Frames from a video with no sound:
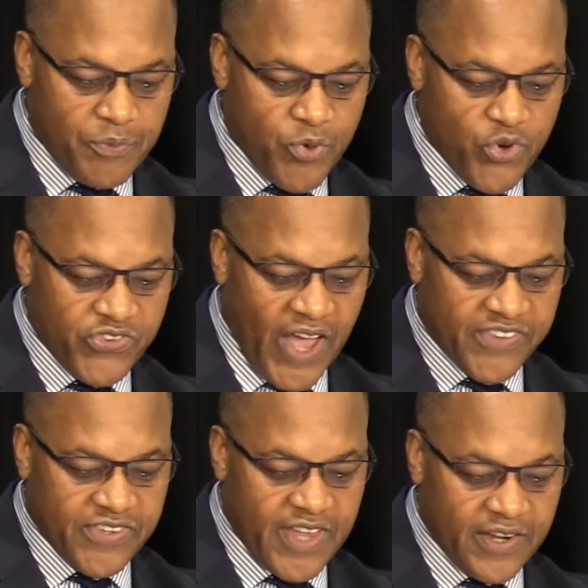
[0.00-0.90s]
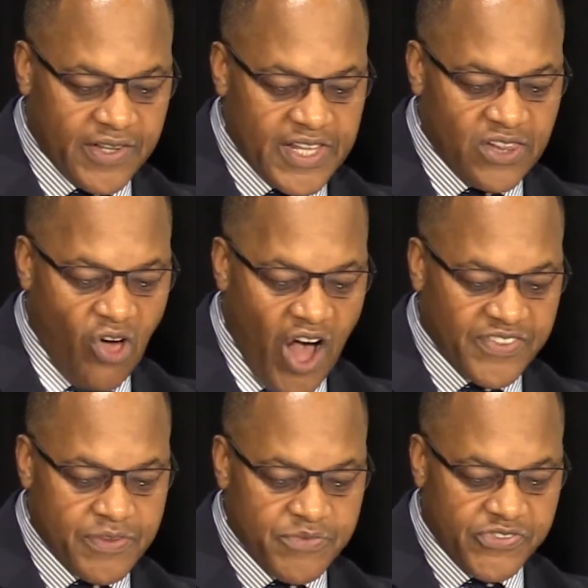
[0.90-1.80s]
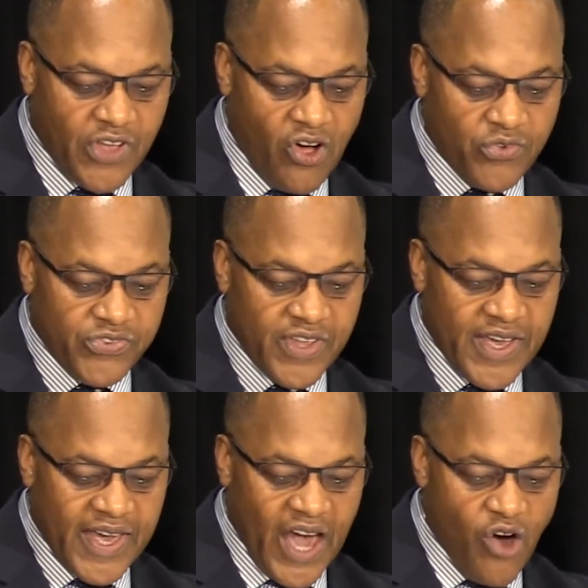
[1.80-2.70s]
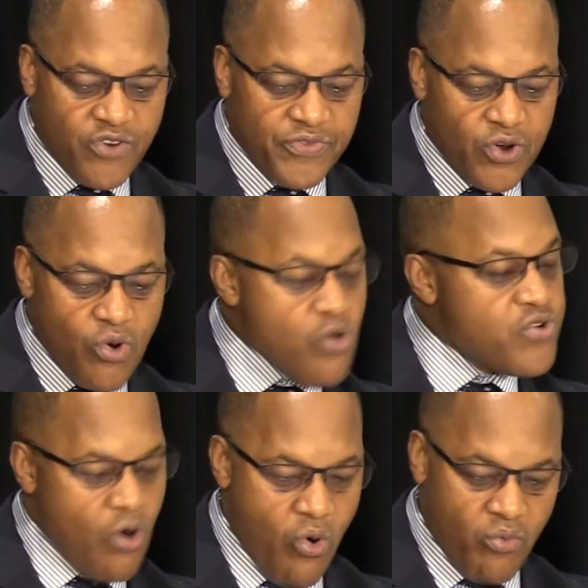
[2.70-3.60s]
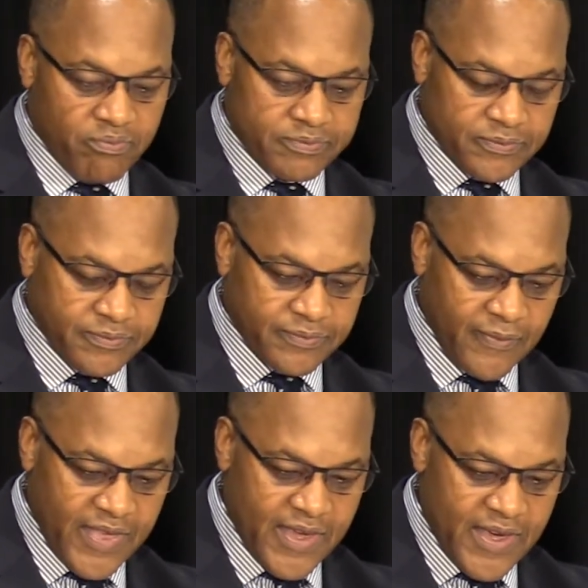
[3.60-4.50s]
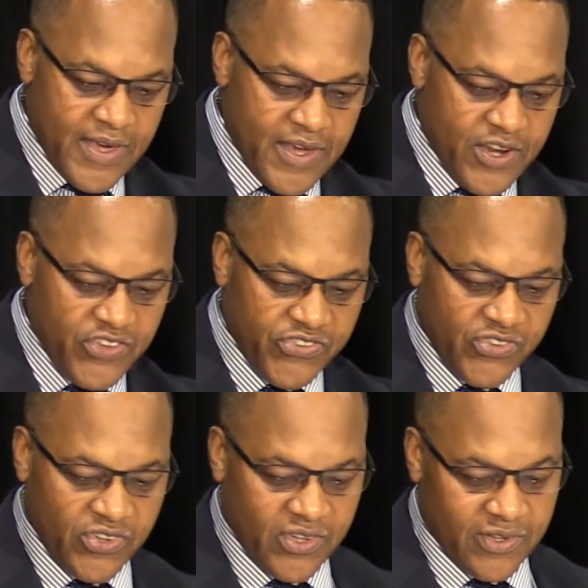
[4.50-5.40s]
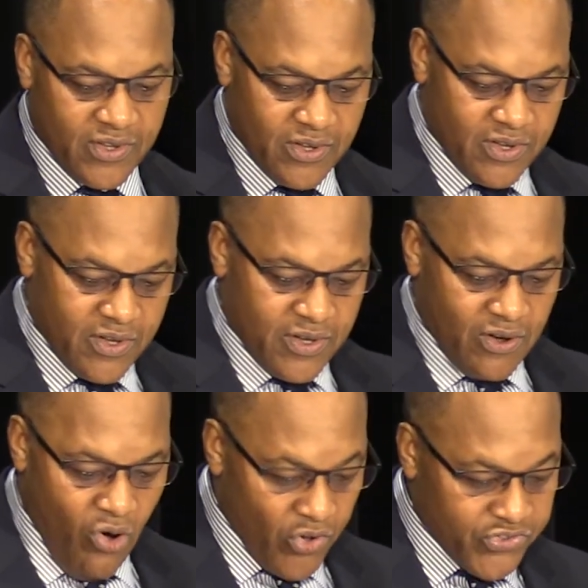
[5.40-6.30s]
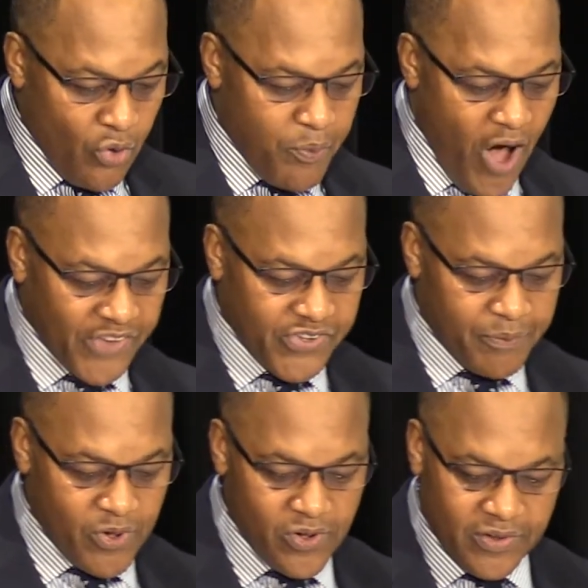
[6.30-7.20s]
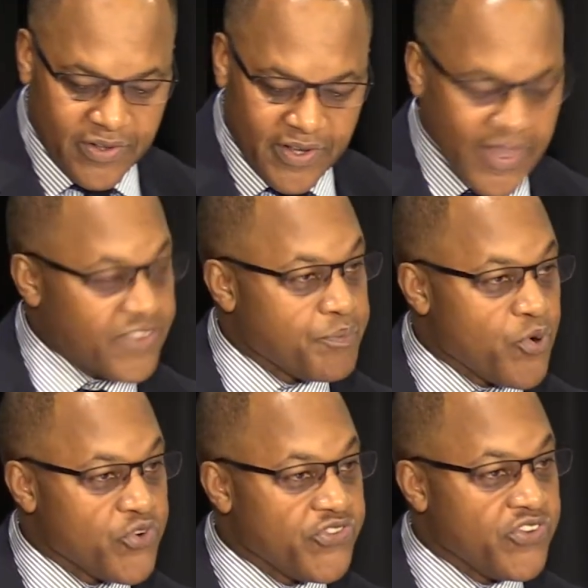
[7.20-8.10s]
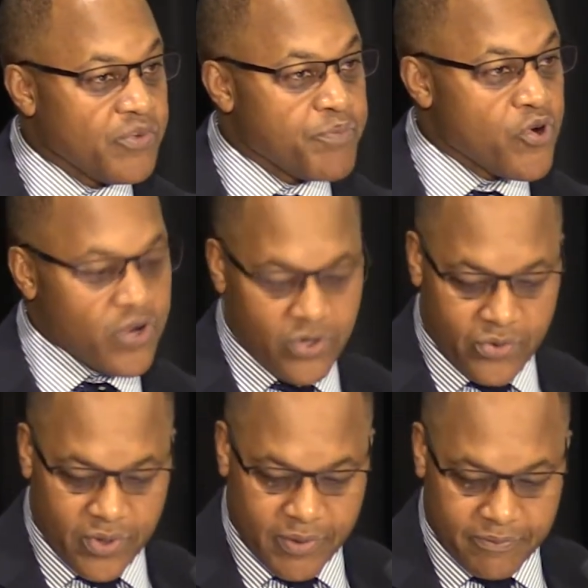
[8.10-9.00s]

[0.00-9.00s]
the person accidentally locked themselves out of their own home. It is also possible that the person is a burglar.